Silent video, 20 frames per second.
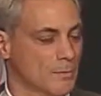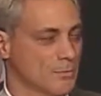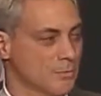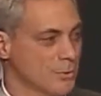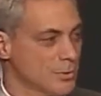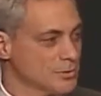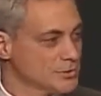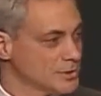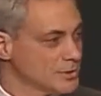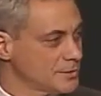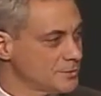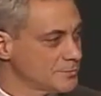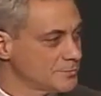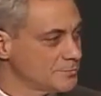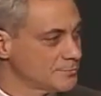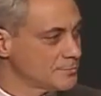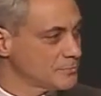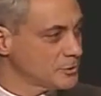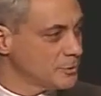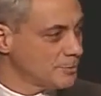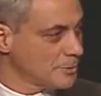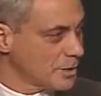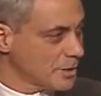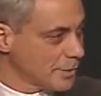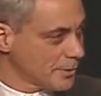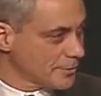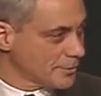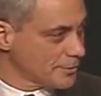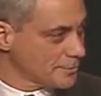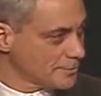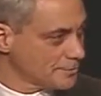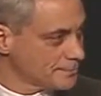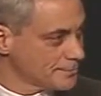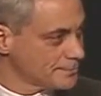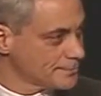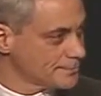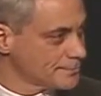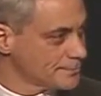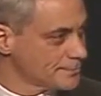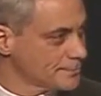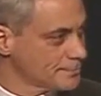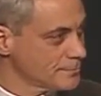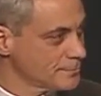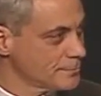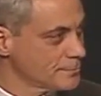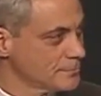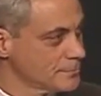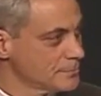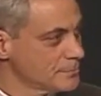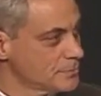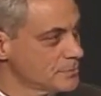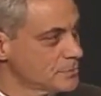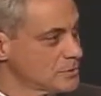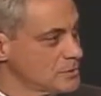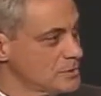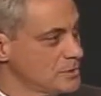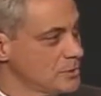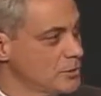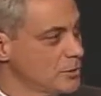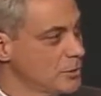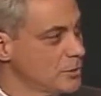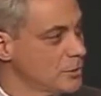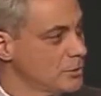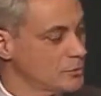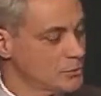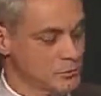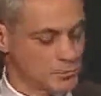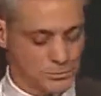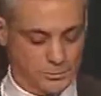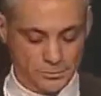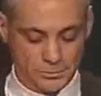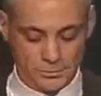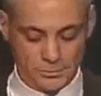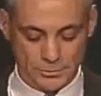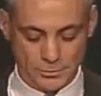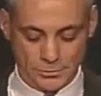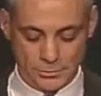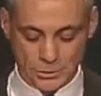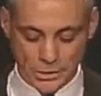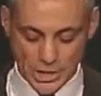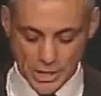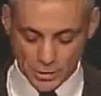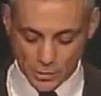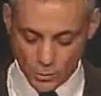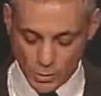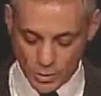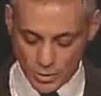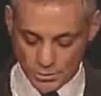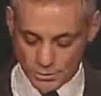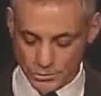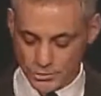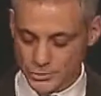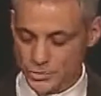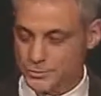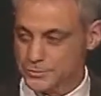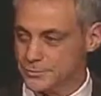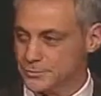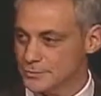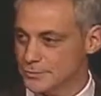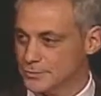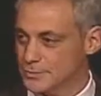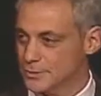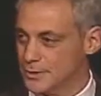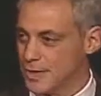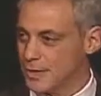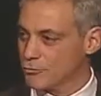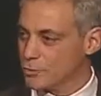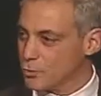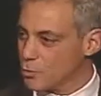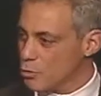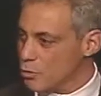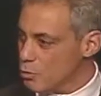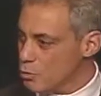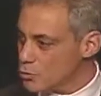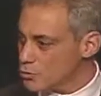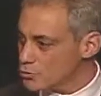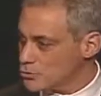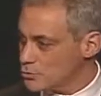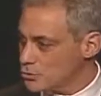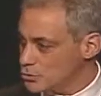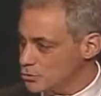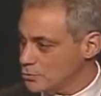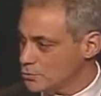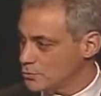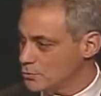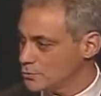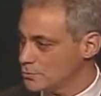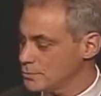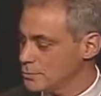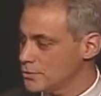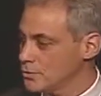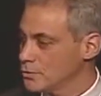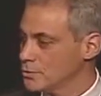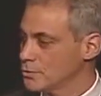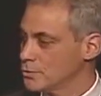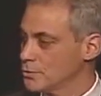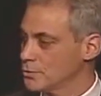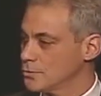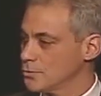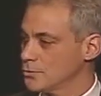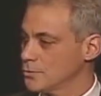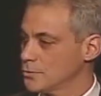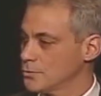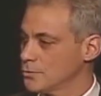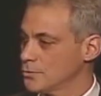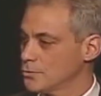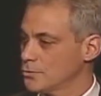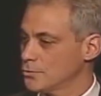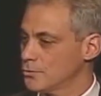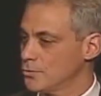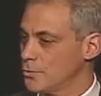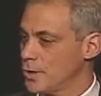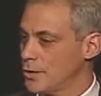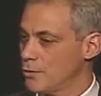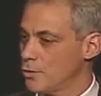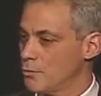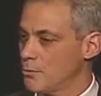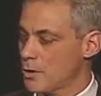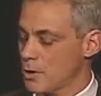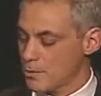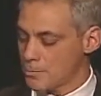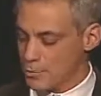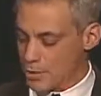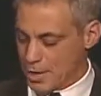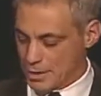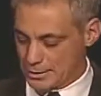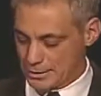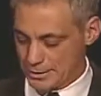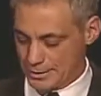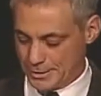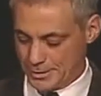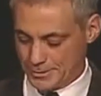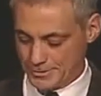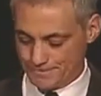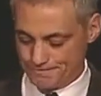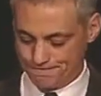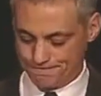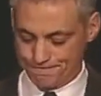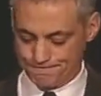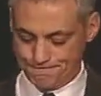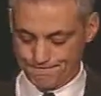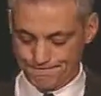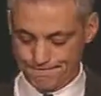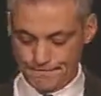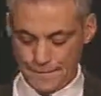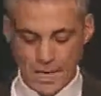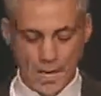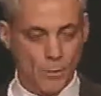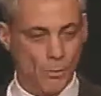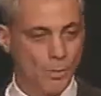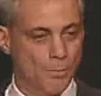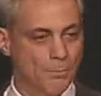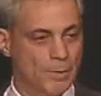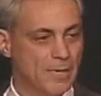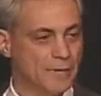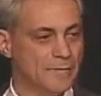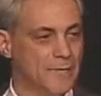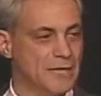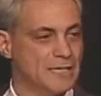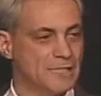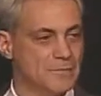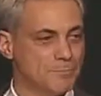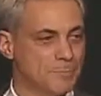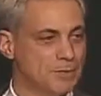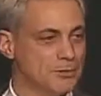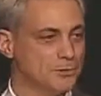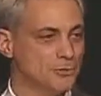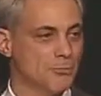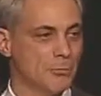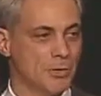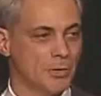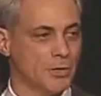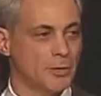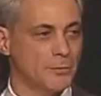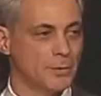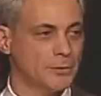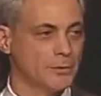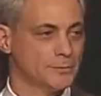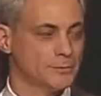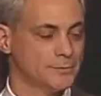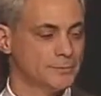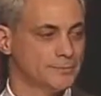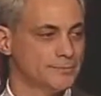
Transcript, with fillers: President Jimmy Carter, CEO Jack Welch. After World War II, you had Omar Bradley here. And what made that speech remarkable